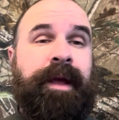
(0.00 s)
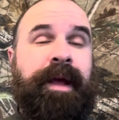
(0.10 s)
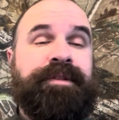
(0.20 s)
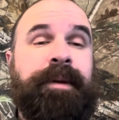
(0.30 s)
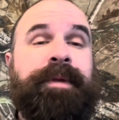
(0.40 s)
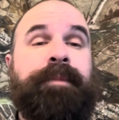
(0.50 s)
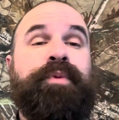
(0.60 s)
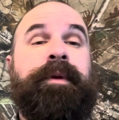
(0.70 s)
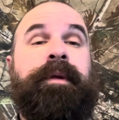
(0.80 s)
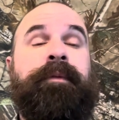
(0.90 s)
And sometimes
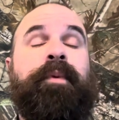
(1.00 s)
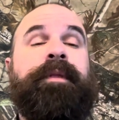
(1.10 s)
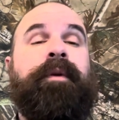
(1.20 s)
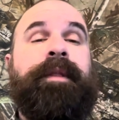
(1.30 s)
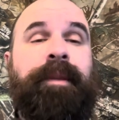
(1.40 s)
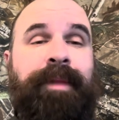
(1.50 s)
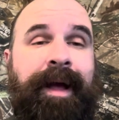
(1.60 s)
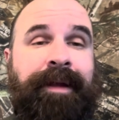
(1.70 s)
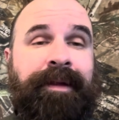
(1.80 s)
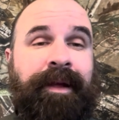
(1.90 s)
even when they're in the
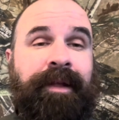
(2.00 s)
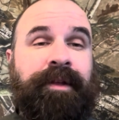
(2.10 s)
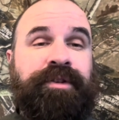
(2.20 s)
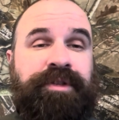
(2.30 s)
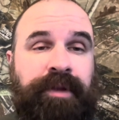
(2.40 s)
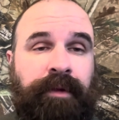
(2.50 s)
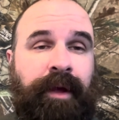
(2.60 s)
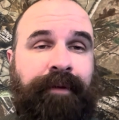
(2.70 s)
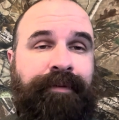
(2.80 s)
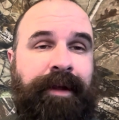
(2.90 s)
blind, they're still
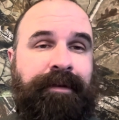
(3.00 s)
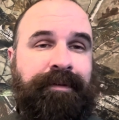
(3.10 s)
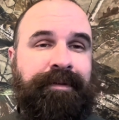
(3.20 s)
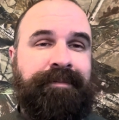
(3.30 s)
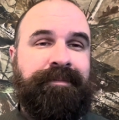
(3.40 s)
not frightened.